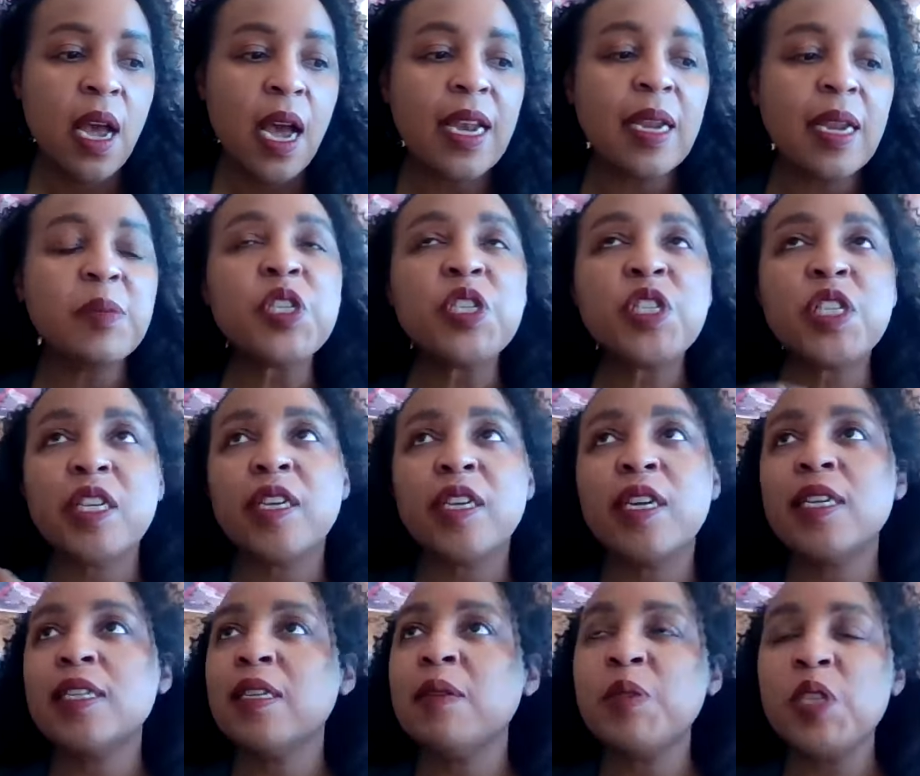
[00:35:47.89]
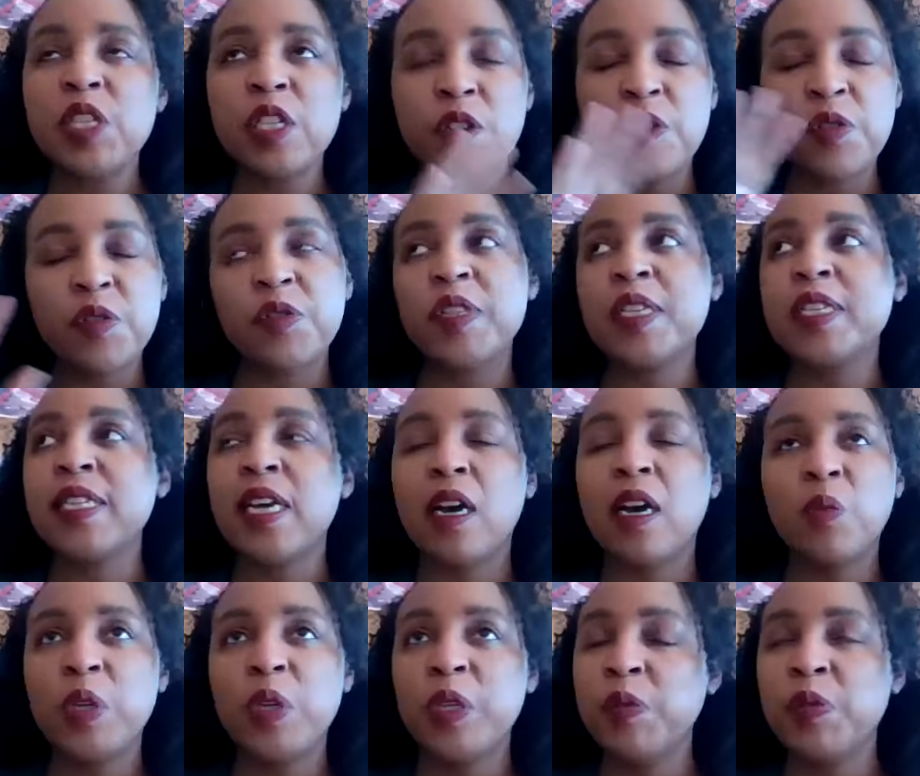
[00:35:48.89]
And I'm just curious, I'm just going to throw this
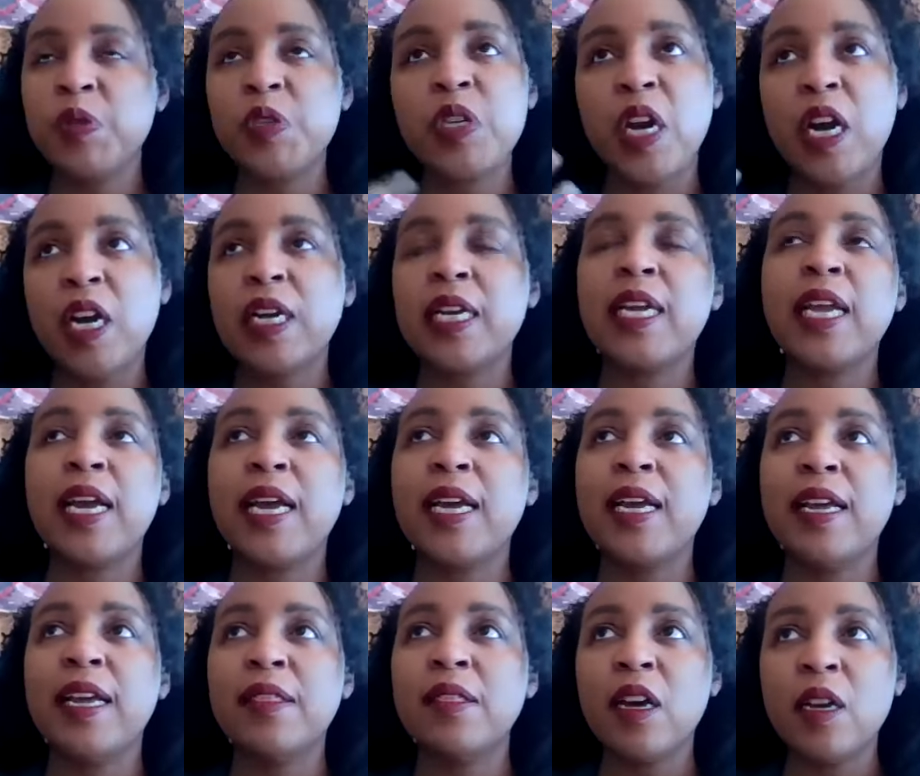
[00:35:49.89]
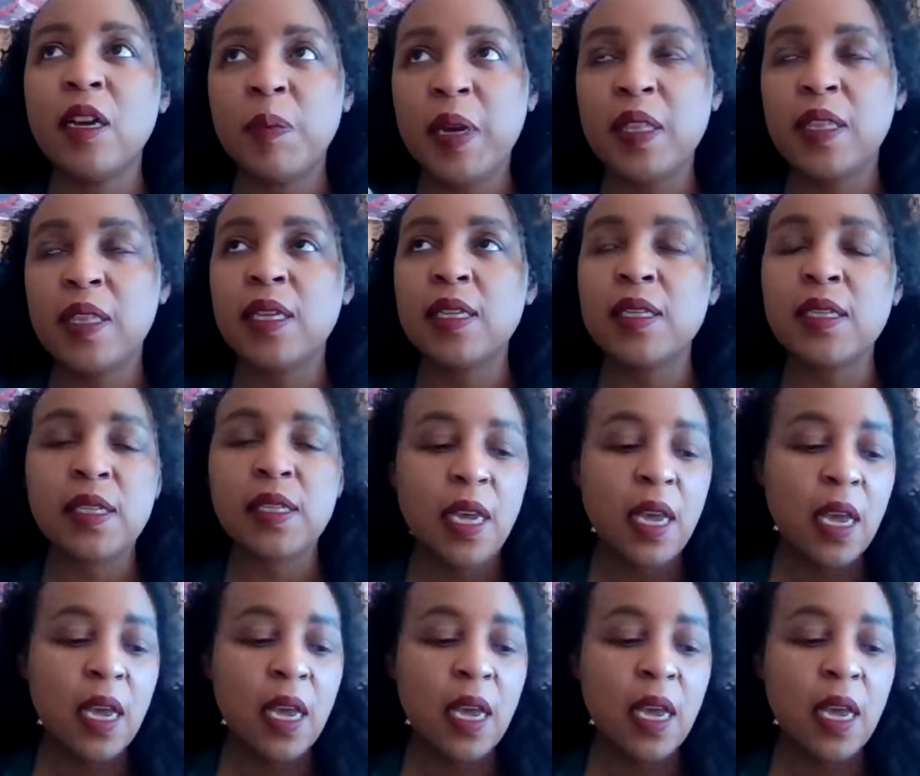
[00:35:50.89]
out. When you were talking, I thought about this.